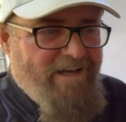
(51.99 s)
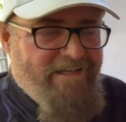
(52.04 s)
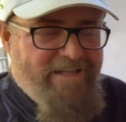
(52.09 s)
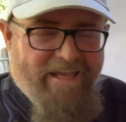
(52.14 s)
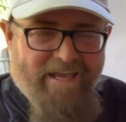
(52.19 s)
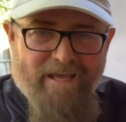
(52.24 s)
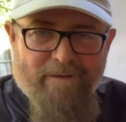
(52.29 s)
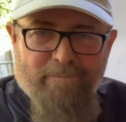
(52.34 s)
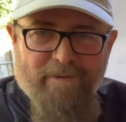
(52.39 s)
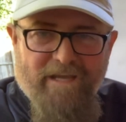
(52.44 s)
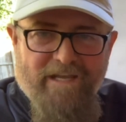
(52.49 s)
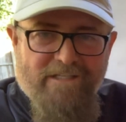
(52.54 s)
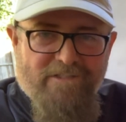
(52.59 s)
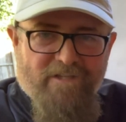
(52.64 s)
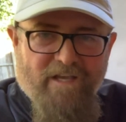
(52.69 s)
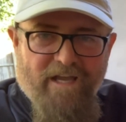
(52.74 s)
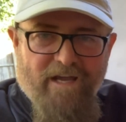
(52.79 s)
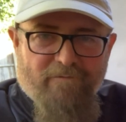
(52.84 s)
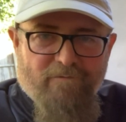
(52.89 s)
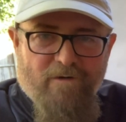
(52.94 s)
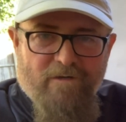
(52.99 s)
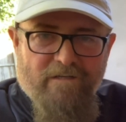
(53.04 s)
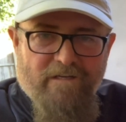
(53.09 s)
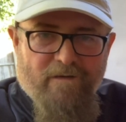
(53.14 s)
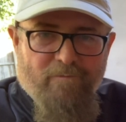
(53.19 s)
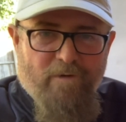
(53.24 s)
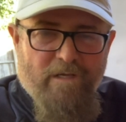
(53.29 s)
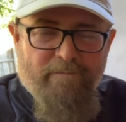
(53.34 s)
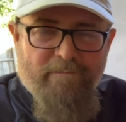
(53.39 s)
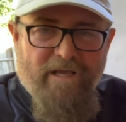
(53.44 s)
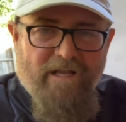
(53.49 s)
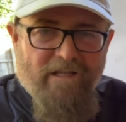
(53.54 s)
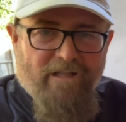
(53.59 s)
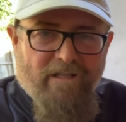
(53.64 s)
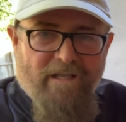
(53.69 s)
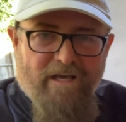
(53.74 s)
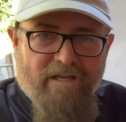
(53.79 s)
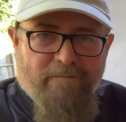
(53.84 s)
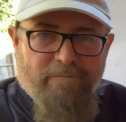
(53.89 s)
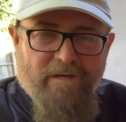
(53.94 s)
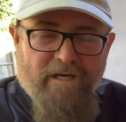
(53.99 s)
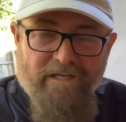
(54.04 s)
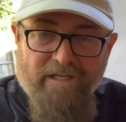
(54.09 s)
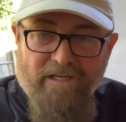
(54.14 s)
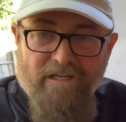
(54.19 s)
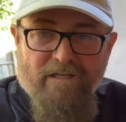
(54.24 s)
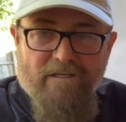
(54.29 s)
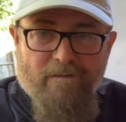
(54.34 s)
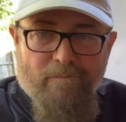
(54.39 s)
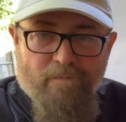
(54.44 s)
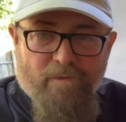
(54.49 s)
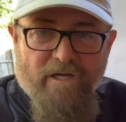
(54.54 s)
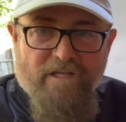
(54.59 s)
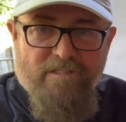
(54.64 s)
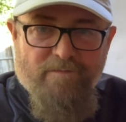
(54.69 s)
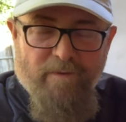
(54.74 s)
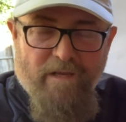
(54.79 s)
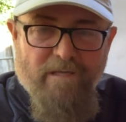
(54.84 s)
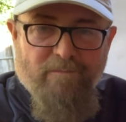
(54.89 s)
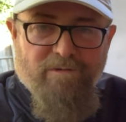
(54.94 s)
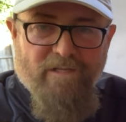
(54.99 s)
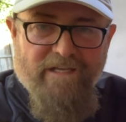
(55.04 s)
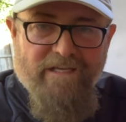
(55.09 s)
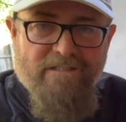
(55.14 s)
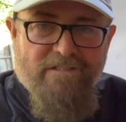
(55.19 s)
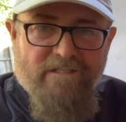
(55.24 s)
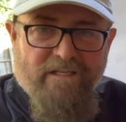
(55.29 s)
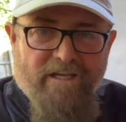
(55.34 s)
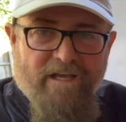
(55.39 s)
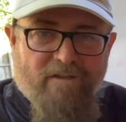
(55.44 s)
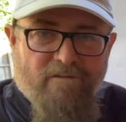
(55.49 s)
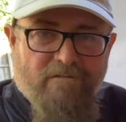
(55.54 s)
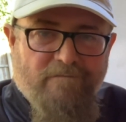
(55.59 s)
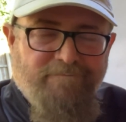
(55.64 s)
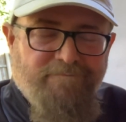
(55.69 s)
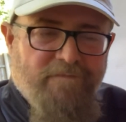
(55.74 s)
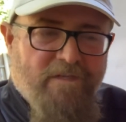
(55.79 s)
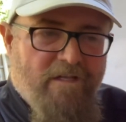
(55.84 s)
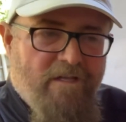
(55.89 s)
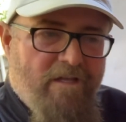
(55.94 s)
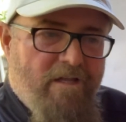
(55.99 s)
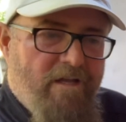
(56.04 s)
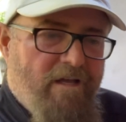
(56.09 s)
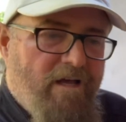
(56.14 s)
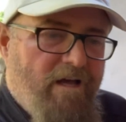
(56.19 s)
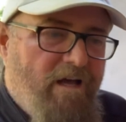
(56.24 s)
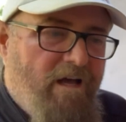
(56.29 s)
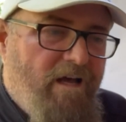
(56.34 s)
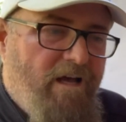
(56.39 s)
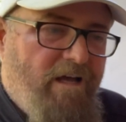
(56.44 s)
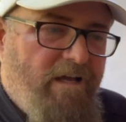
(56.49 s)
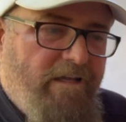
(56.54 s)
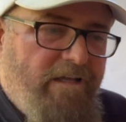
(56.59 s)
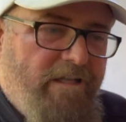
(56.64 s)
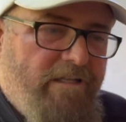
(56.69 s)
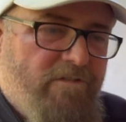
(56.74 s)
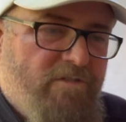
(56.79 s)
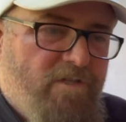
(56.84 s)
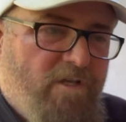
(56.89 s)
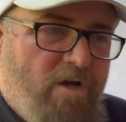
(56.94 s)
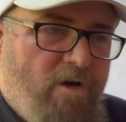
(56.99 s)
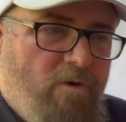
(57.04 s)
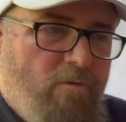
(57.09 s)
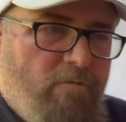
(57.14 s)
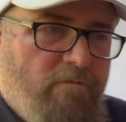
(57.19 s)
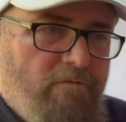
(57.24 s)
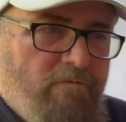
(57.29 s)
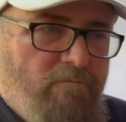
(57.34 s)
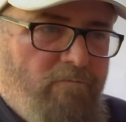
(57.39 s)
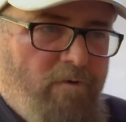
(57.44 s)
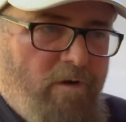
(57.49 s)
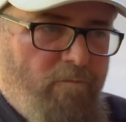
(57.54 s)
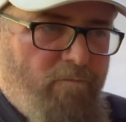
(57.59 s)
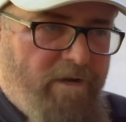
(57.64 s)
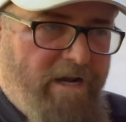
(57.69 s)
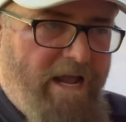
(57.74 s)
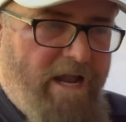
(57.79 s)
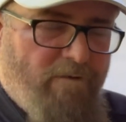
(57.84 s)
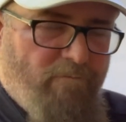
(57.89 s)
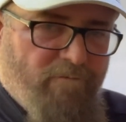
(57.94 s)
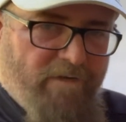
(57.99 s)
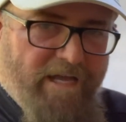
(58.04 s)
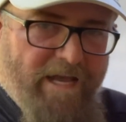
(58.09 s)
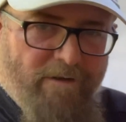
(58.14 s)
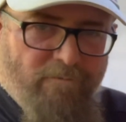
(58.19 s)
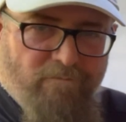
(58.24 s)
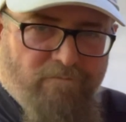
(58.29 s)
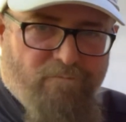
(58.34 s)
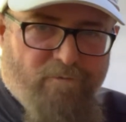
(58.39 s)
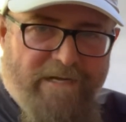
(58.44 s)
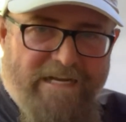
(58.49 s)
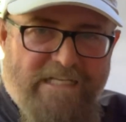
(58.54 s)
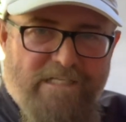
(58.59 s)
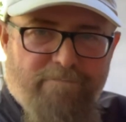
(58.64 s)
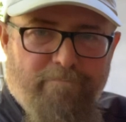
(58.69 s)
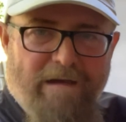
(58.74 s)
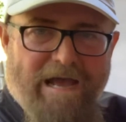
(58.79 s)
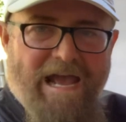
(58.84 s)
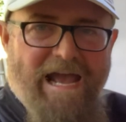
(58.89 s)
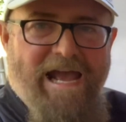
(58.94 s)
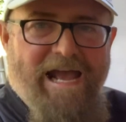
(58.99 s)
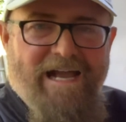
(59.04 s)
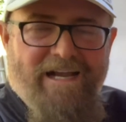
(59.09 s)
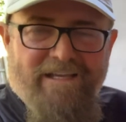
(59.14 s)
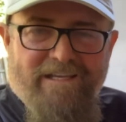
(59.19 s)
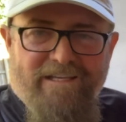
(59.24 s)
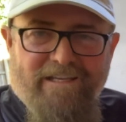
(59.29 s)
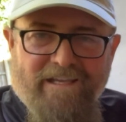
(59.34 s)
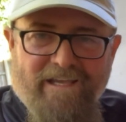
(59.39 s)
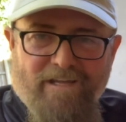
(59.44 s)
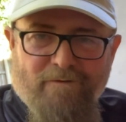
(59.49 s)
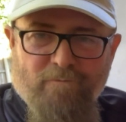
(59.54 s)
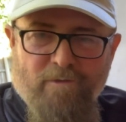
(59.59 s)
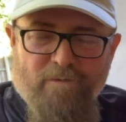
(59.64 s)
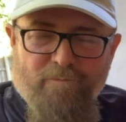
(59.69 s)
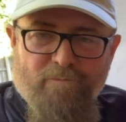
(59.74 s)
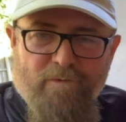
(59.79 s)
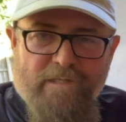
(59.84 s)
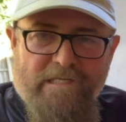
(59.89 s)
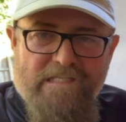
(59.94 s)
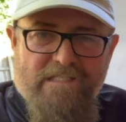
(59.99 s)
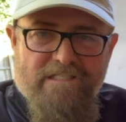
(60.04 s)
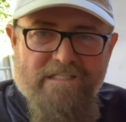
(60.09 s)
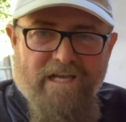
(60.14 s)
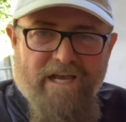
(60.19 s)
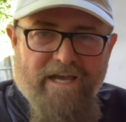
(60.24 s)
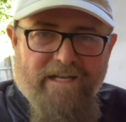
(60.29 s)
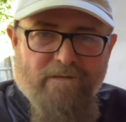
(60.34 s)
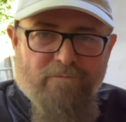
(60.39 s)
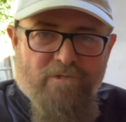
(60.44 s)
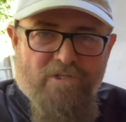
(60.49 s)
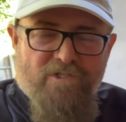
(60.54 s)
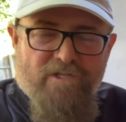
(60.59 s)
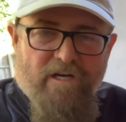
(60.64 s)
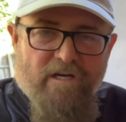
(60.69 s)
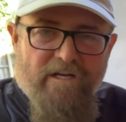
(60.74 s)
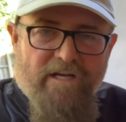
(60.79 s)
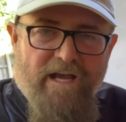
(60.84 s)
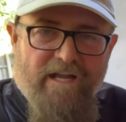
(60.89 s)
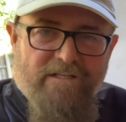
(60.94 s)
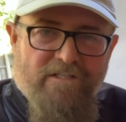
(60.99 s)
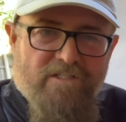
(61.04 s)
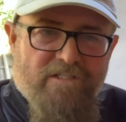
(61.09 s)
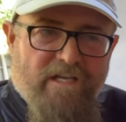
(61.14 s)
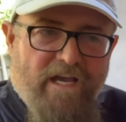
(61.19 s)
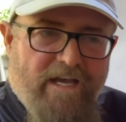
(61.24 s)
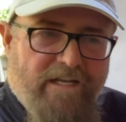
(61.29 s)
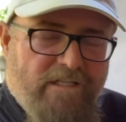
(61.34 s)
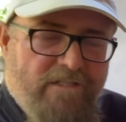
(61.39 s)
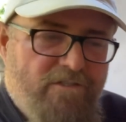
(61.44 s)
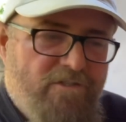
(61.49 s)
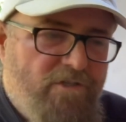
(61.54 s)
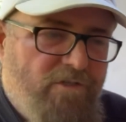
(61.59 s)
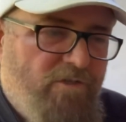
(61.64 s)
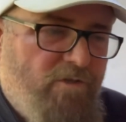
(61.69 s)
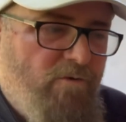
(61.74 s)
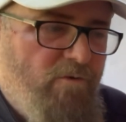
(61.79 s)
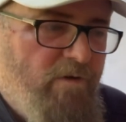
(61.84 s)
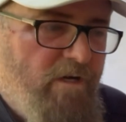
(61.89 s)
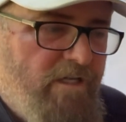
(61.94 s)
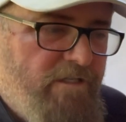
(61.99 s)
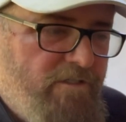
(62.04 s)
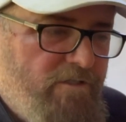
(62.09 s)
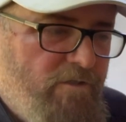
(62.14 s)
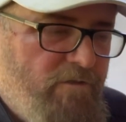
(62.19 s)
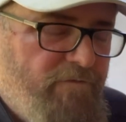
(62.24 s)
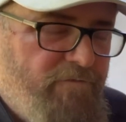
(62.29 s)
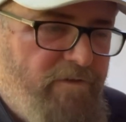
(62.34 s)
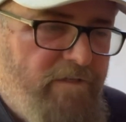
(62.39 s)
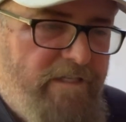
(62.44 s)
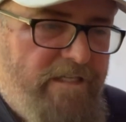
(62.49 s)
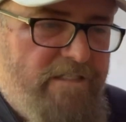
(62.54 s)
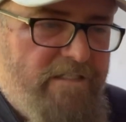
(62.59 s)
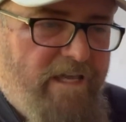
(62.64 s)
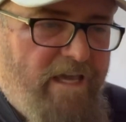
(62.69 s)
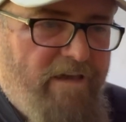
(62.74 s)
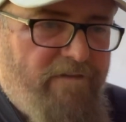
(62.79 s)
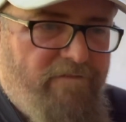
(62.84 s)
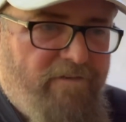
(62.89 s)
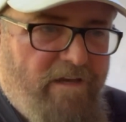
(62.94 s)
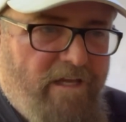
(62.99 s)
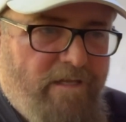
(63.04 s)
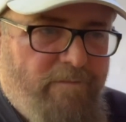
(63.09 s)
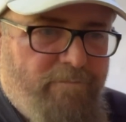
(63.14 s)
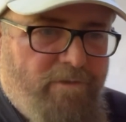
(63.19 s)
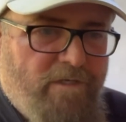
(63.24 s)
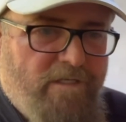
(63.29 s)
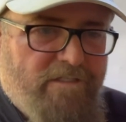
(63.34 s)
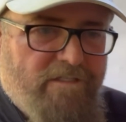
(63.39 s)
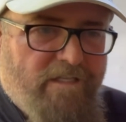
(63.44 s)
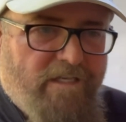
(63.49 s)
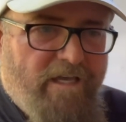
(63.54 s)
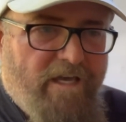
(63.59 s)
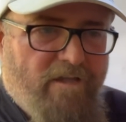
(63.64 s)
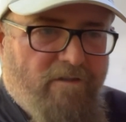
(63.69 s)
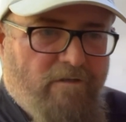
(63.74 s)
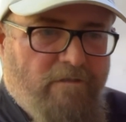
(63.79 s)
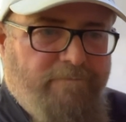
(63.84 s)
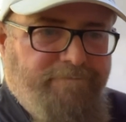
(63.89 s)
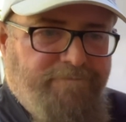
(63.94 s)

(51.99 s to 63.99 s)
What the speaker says: campaigns ever, and we made a lot of money in a compressed pay plan together. And so when I reach back and when Sharon and I decided to do Felice Cafe and put it together,